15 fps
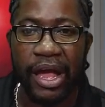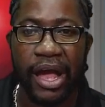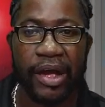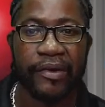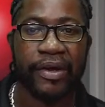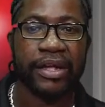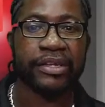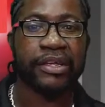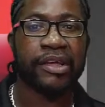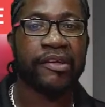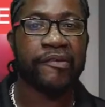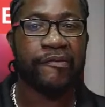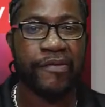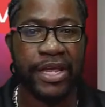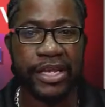All right?
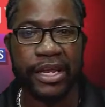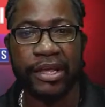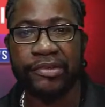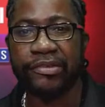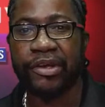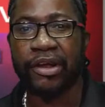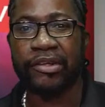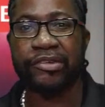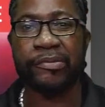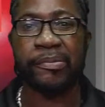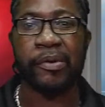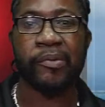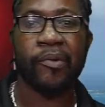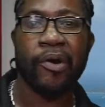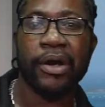FINA scholarship
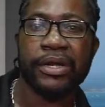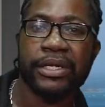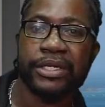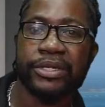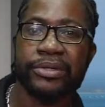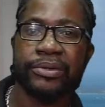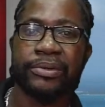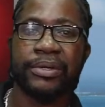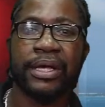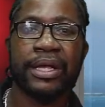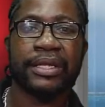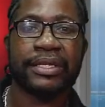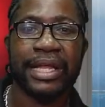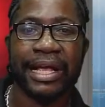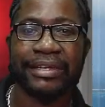awarded to
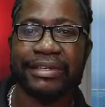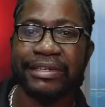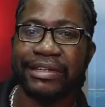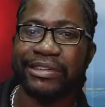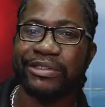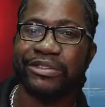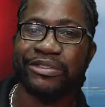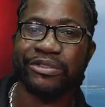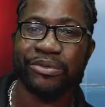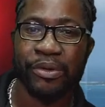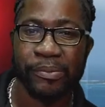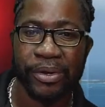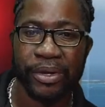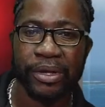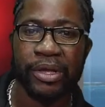national
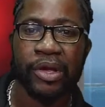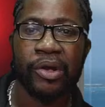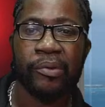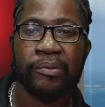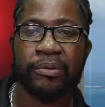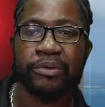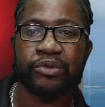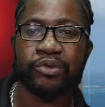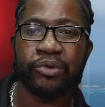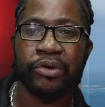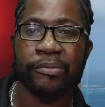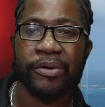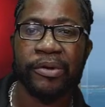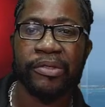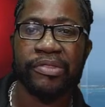swimmer. We'll talk
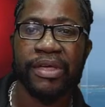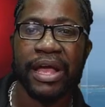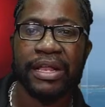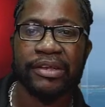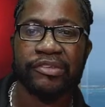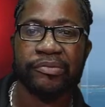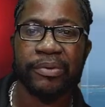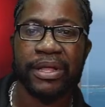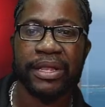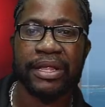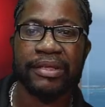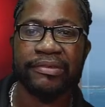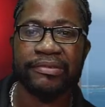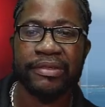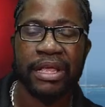about that as well
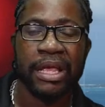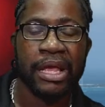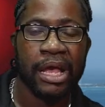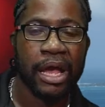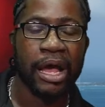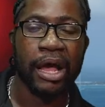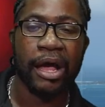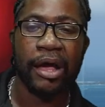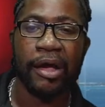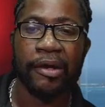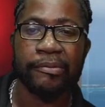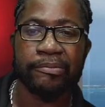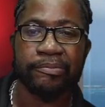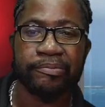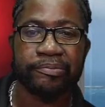as
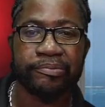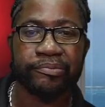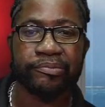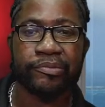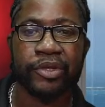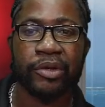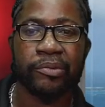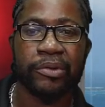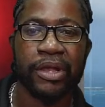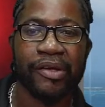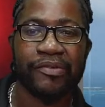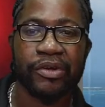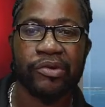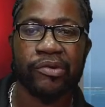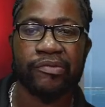we'll have
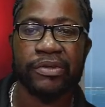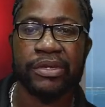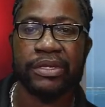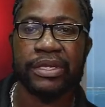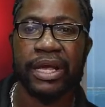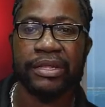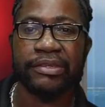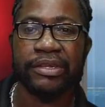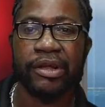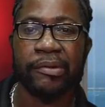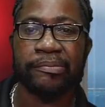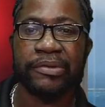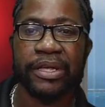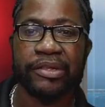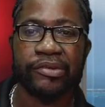a COVID-19
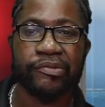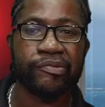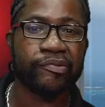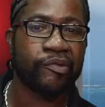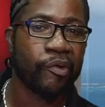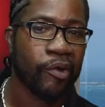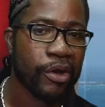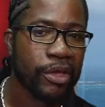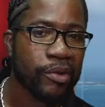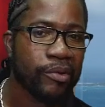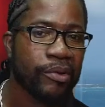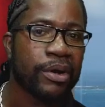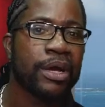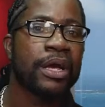update for you.